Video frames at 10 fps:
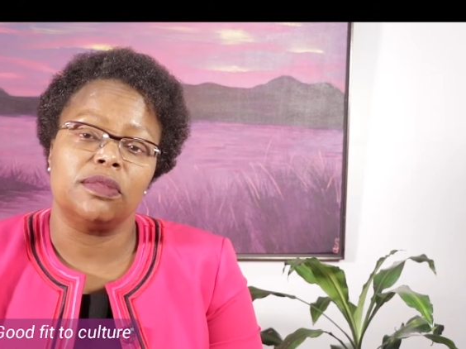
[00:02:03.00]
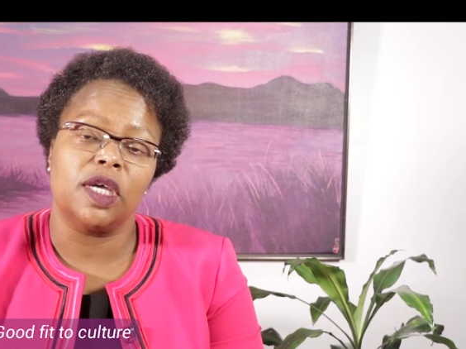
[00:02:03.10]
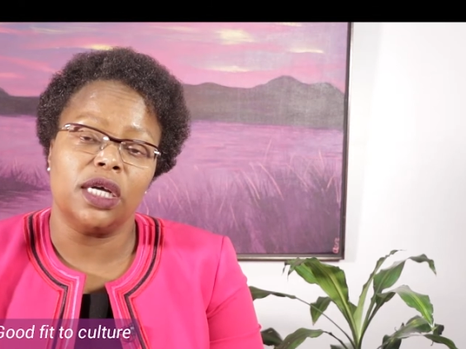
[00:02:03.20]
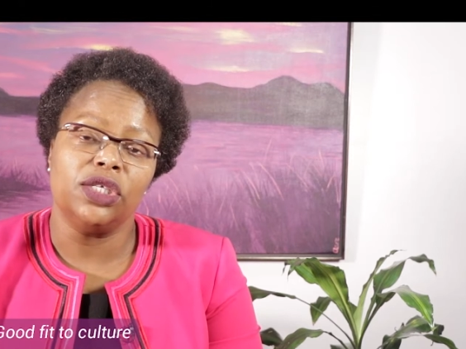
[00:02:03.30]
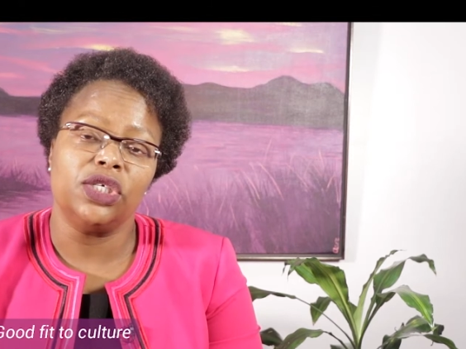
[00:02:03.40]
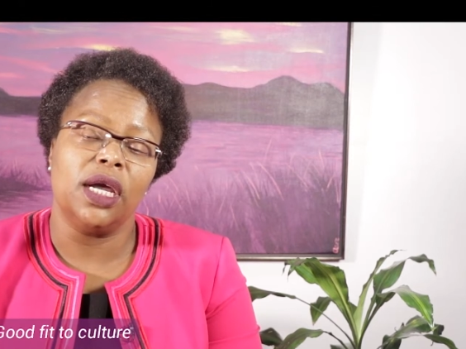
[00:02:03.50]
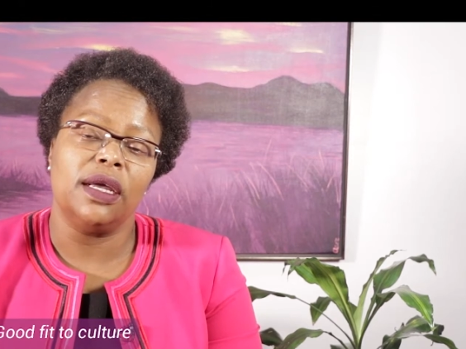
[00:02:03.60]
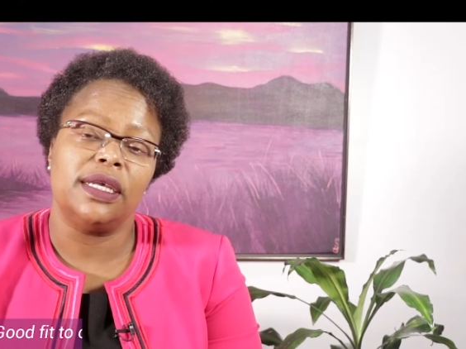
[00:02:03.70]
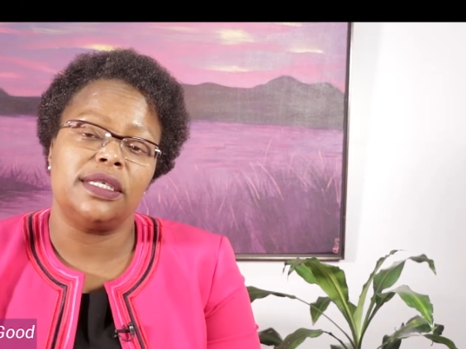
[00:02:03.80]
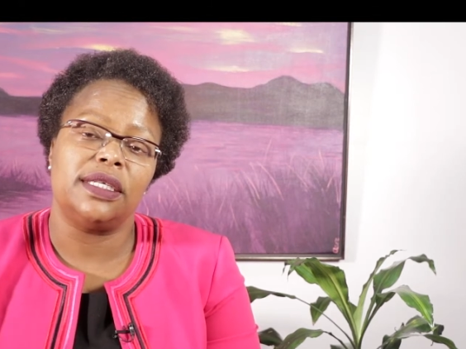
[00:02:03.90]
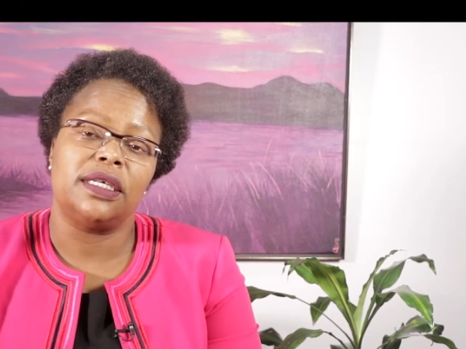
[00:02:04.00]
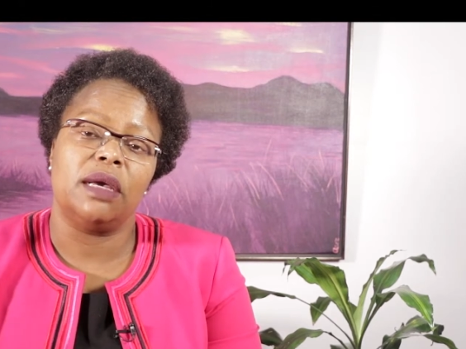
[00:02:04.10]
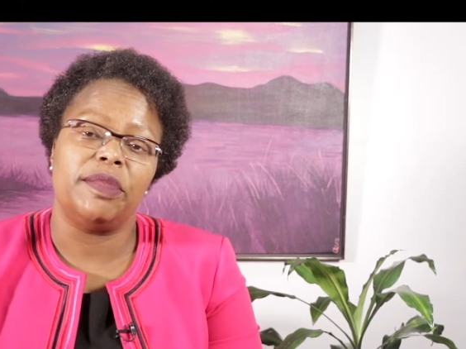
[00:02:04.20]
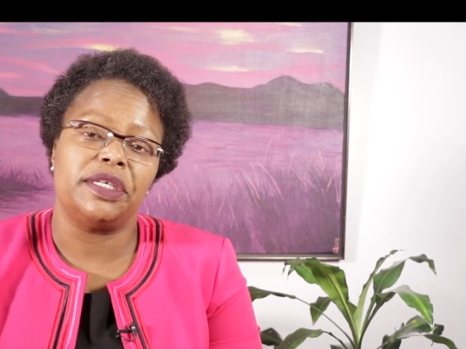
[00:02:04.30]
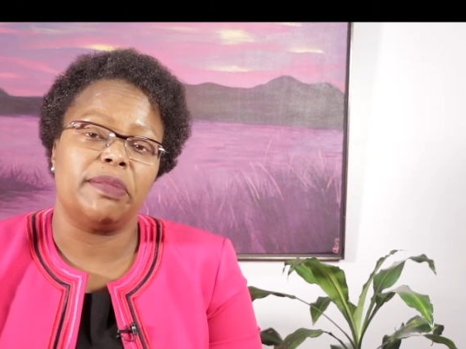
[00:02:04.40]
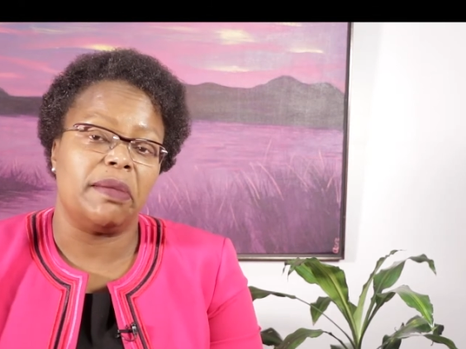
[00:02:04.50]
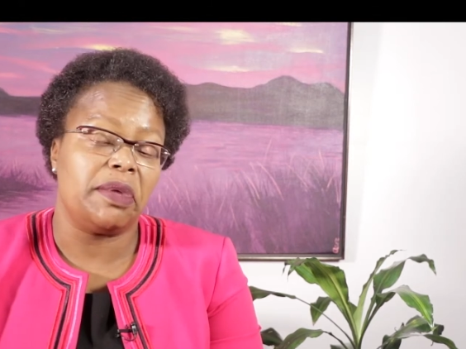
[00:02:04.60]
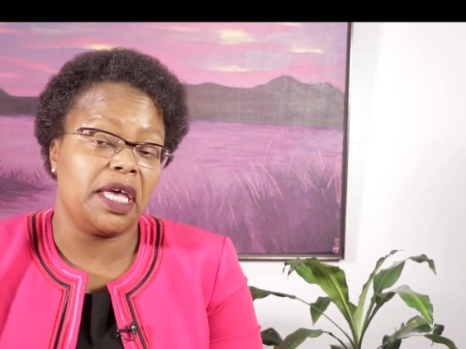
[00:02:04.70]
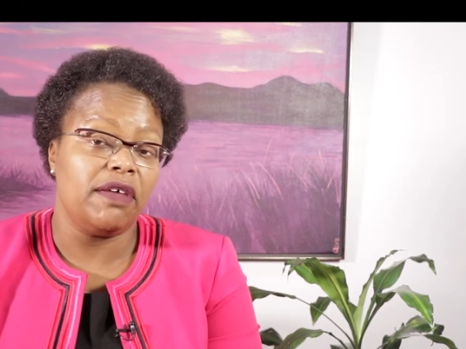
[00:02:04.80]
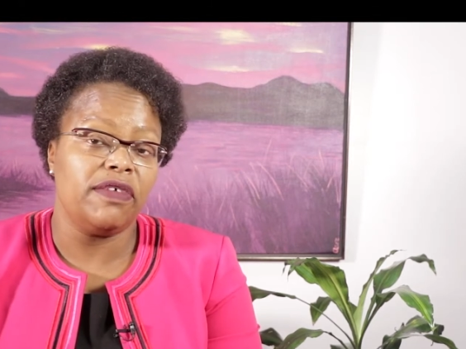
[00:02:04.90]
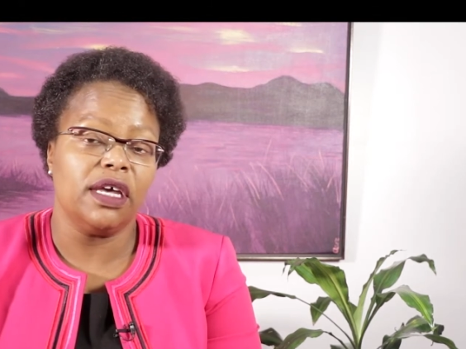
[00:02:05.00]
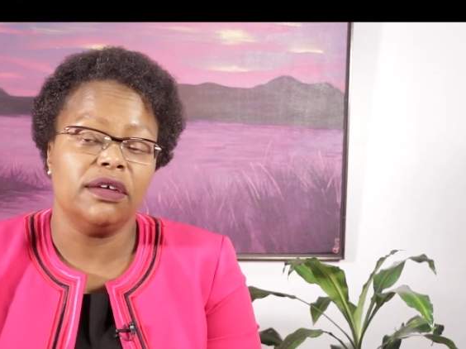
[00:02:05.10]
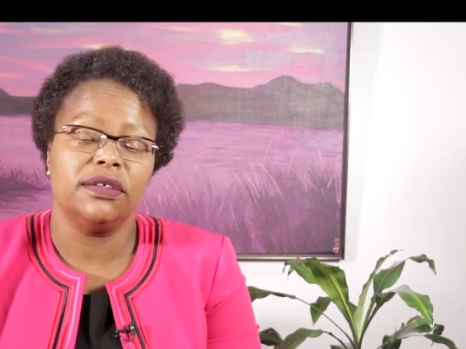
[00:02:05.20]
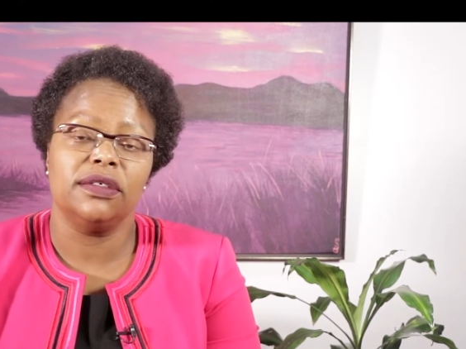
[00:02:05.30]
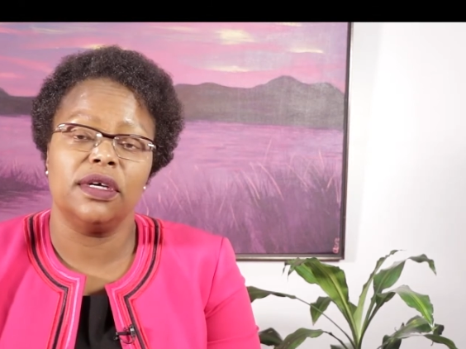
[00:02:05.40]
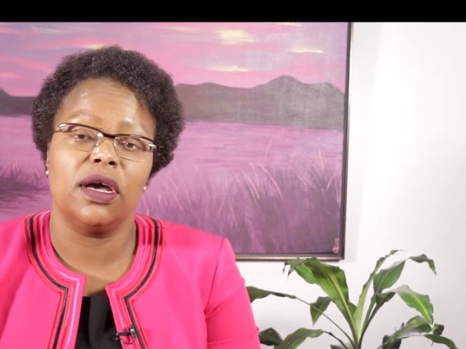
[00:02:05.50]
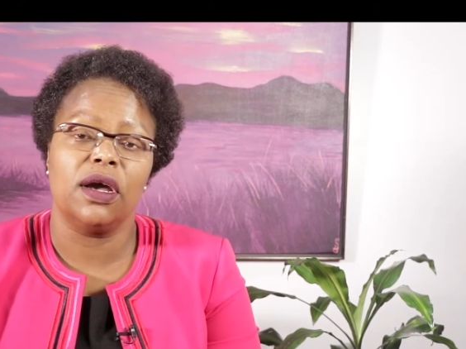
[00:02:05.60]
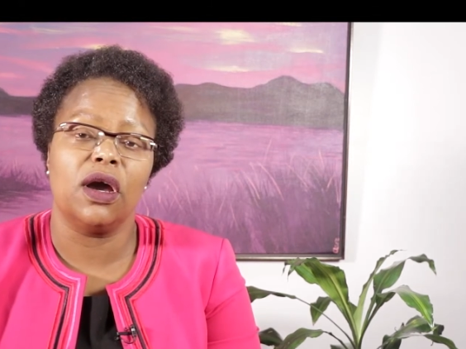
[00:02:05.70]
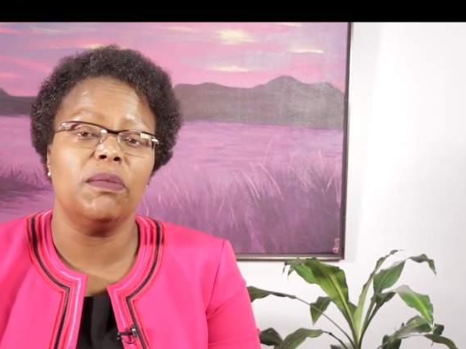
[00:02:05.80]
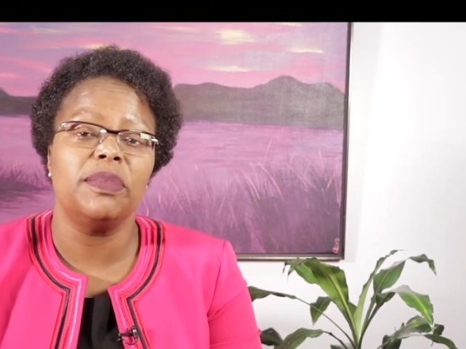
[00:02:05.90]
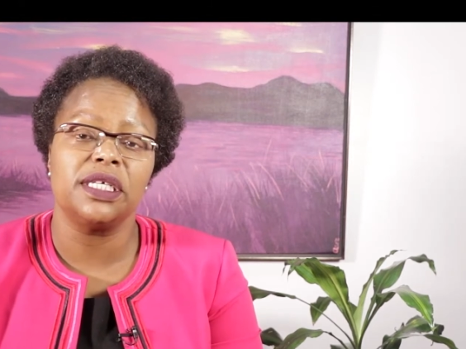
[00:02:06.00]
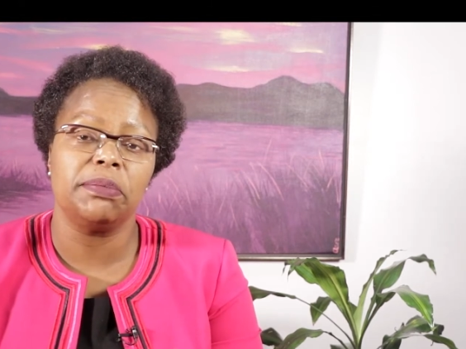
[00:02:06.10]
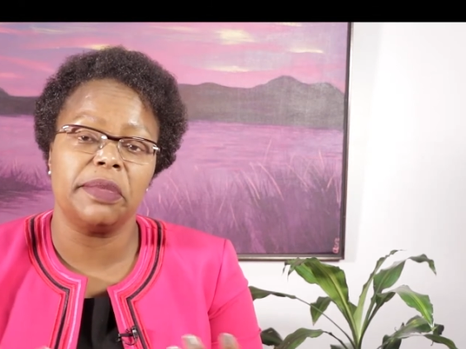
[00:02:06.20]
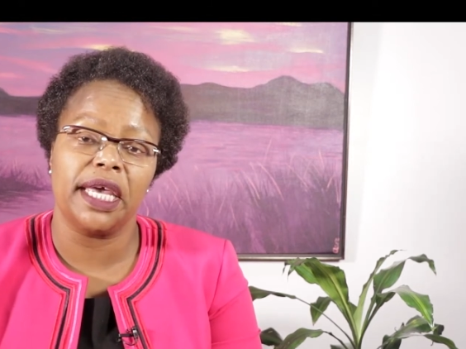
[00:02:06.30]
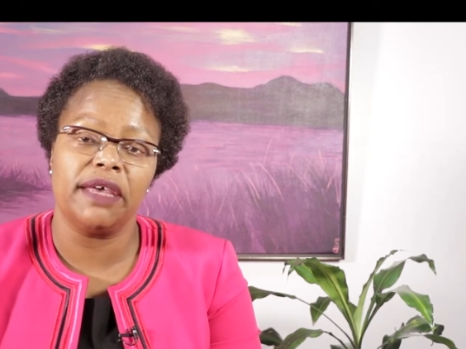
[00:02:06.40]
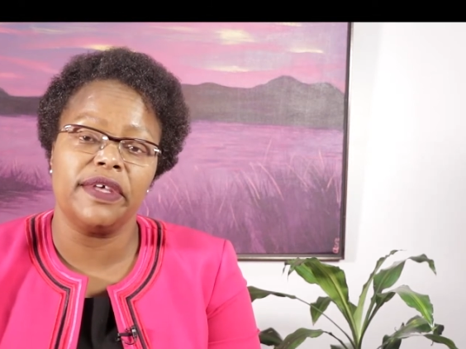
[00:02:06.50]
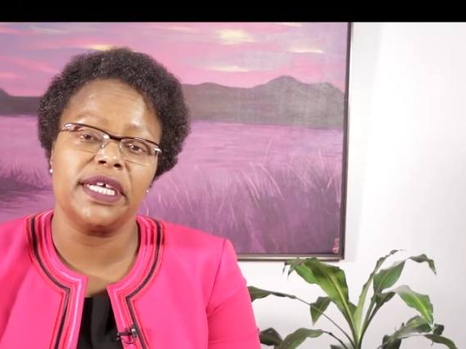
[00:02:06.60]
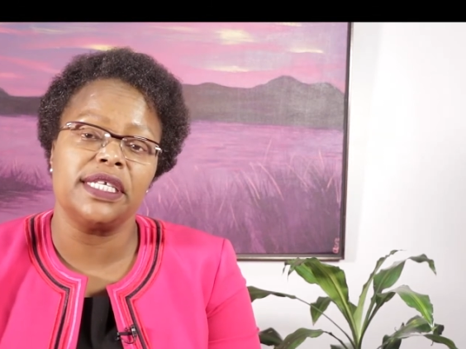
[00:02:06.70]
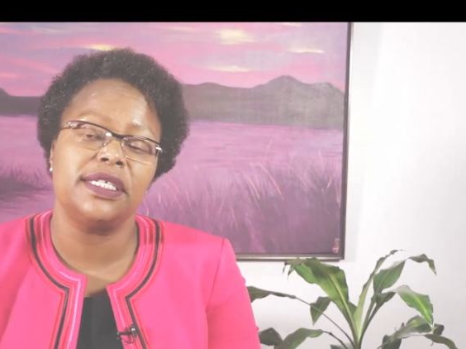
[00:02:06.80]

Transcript: culture is determined by behavior. Composite behaviors